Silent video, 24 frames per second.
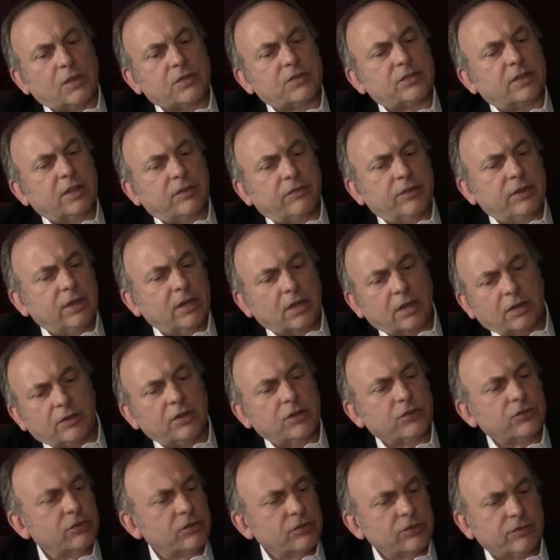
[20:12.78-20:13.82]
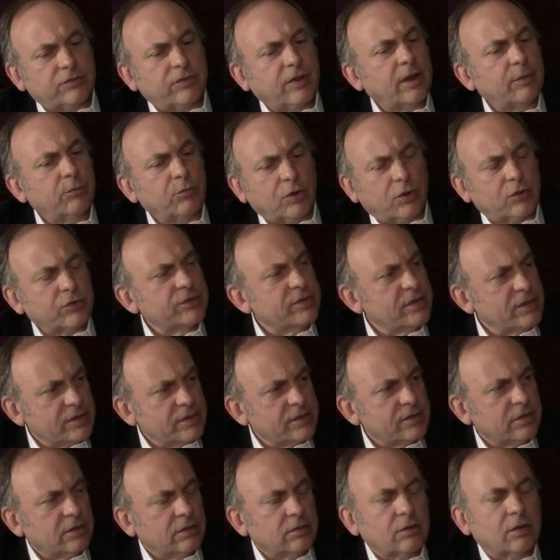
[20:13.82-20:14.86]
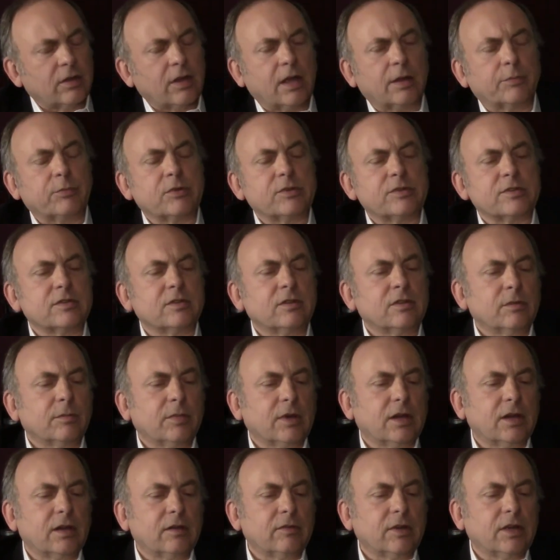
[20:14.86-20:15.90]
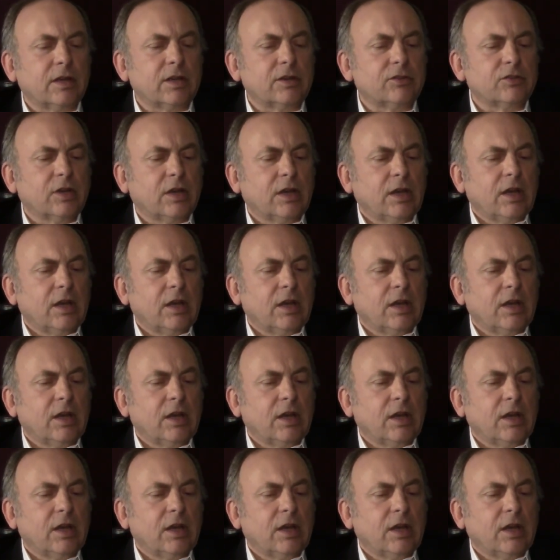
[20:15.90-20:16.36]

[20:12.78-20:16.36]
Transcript: The stiffening of tissues, fibrosis, that happens in the body of age.